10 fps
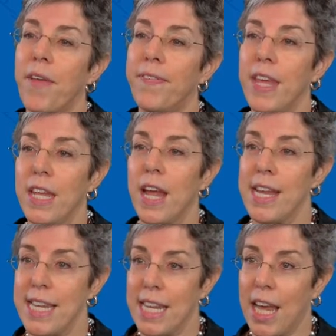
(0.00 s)
was in
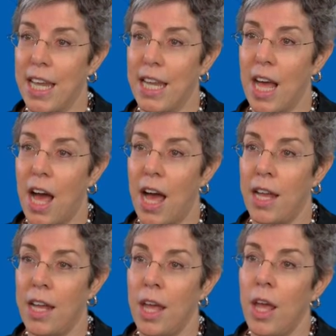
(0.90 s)

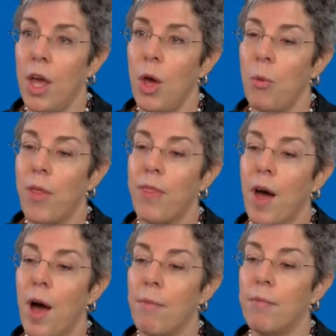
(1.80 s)
1999 with
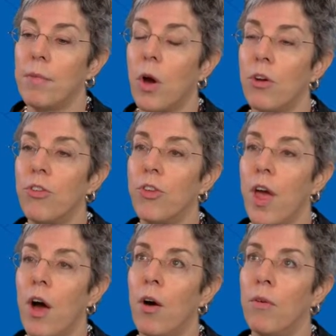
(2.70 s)
large
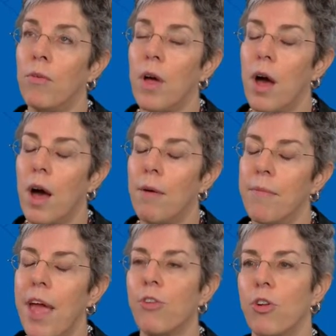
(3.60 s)
cell
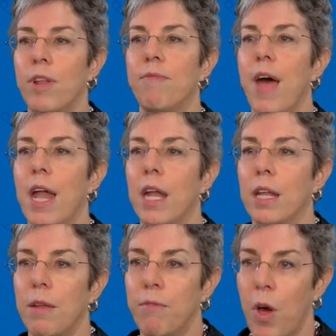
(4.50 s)

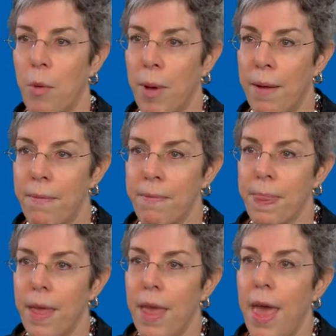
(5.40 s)
extralymphatic lymphoma.
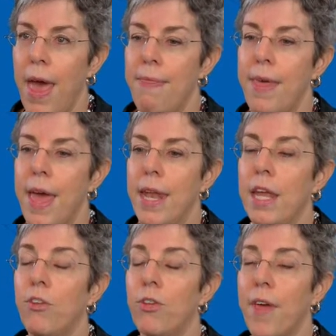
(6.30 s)
And then
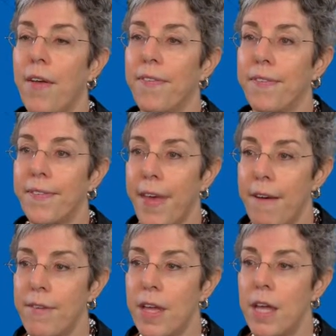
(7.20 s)
in
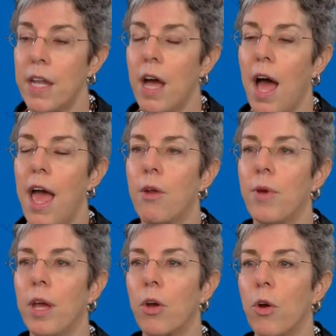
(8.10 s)
2007, I had a
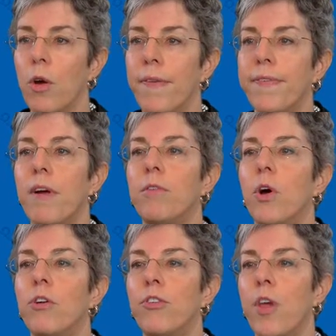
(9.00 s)
reoccurrence of
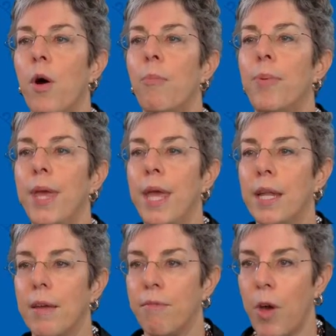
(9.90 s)
large cell B
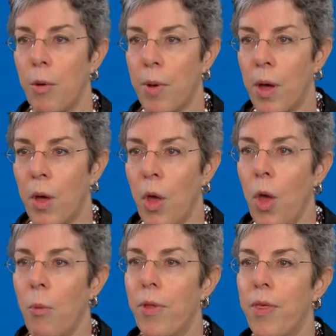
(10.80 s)
lymphoma
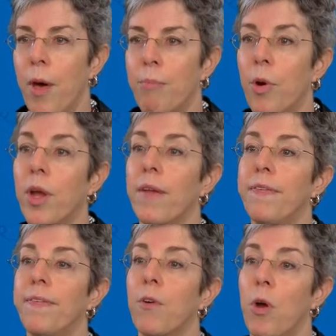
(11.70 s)
with a
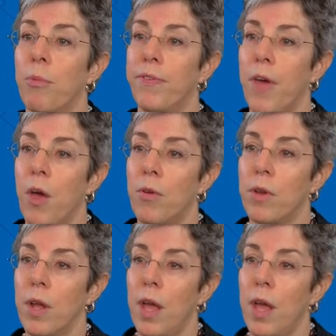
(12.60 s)
Burkitt's chromosome.